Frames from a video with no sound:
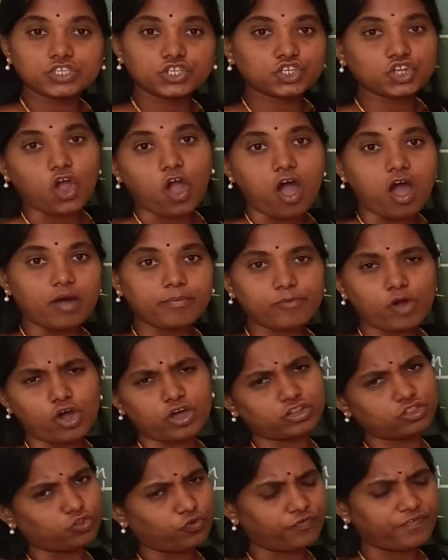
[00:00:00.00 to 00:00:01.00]

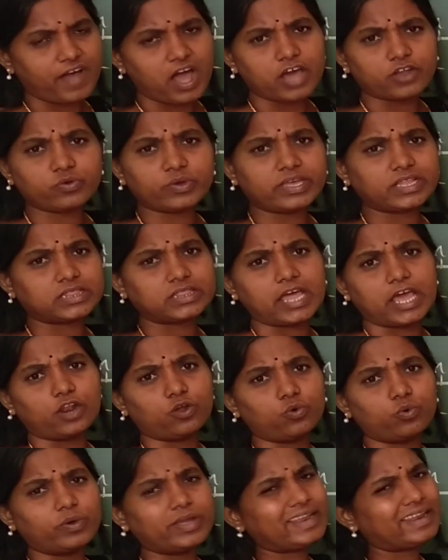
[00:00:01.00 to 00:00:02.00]
or tufan in
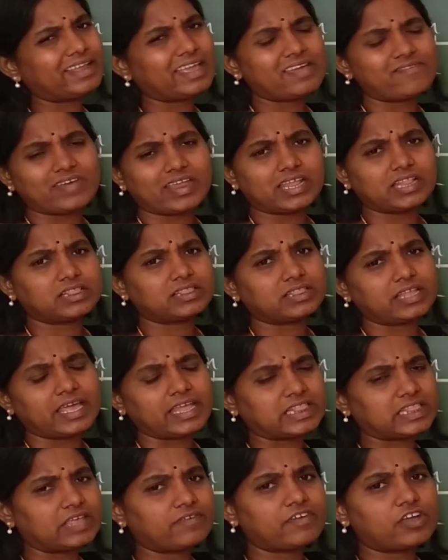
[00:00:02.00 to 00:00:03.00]
Telugu, even in
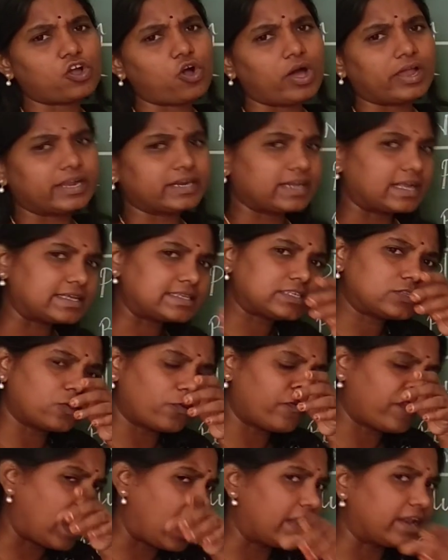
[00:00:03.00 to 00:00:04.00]
Hindi we call it as
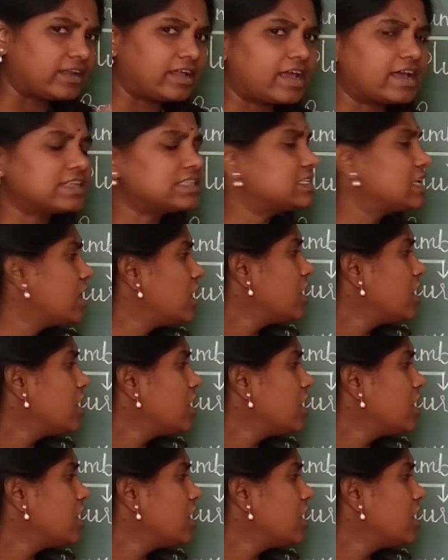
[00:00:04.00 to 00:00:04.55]
tufan, yes.